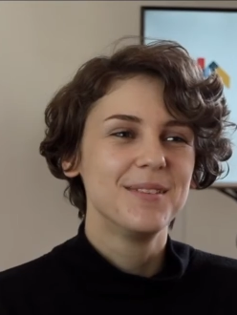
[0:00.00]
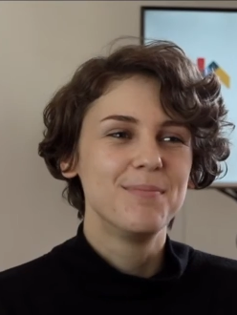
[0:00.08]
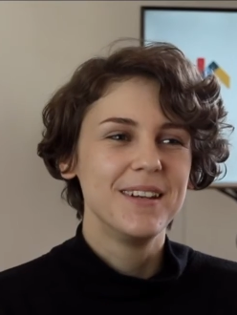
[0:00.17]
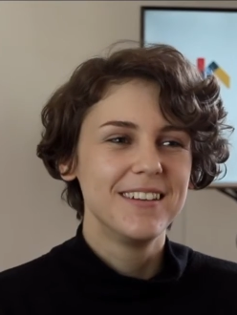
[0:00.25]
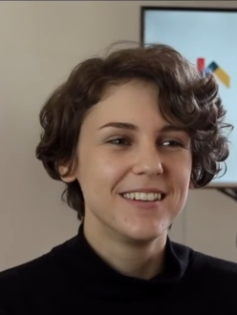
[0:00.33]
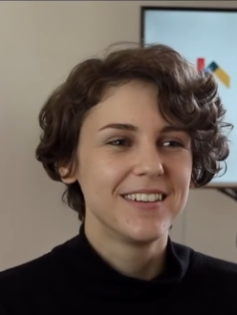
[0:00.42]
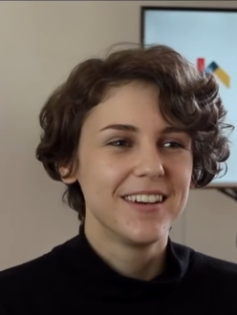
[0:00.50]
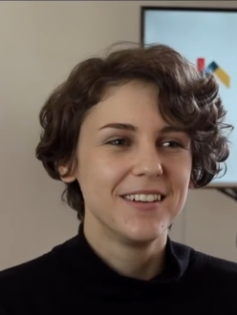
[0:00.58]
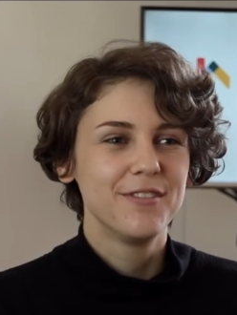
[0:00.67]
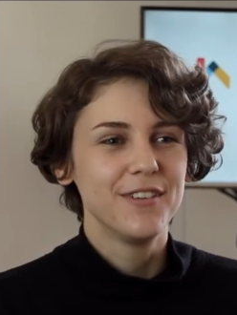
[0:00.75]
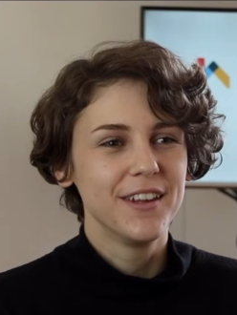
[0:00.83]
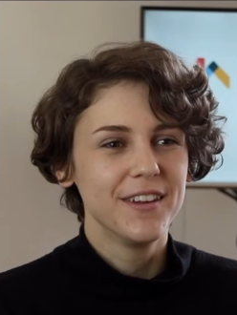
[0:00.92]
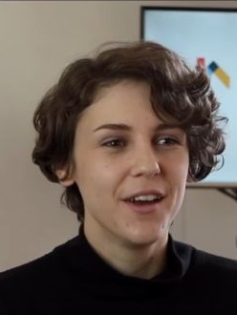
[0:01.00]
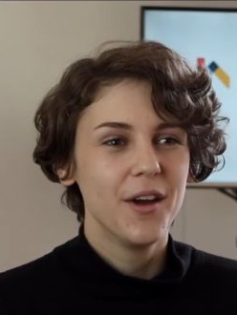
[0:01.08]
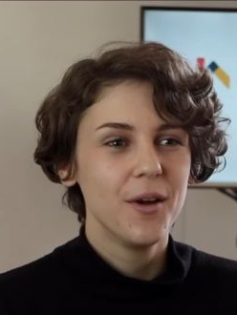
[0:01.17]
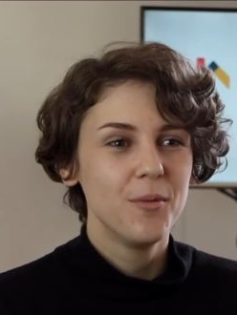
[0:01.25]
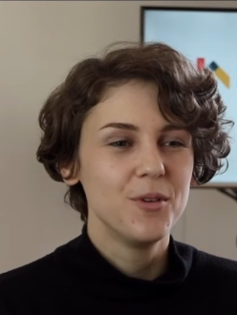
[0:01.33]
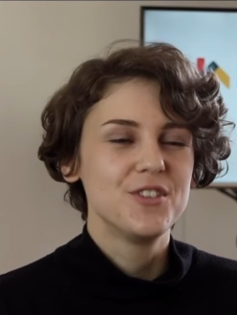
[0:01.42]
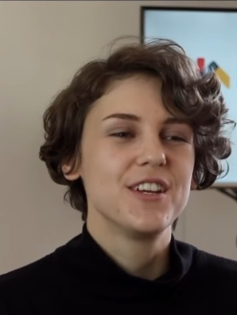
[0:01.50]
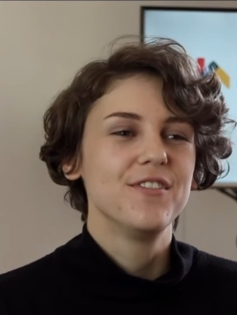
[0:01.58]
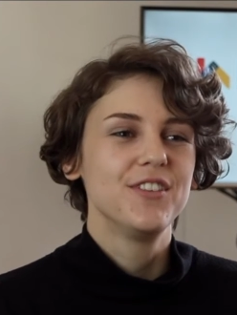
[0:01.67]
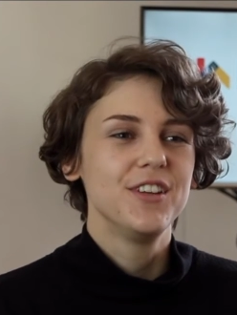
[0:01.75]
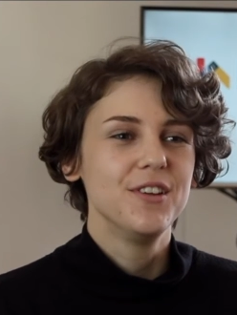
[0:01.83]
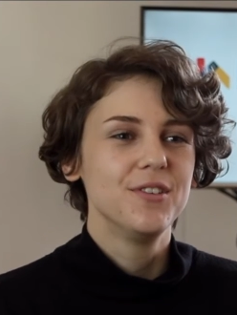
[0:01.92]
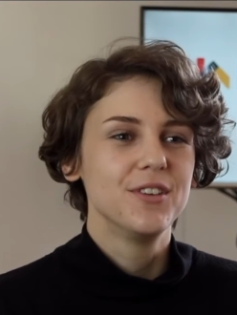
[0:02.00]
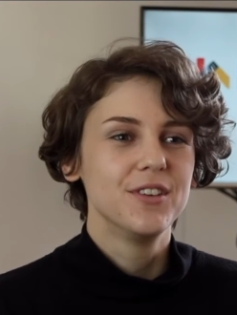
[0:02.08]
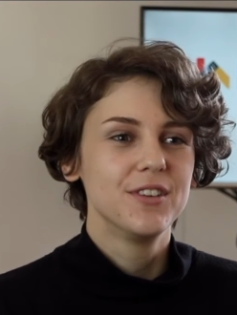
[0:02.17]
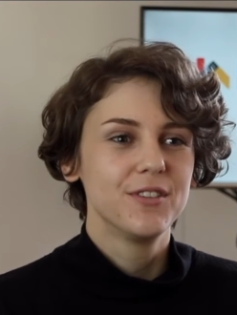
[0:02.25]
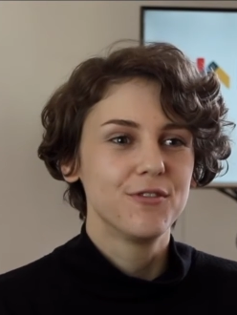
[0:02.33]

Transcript: has been designed to fit in the home, which gives the users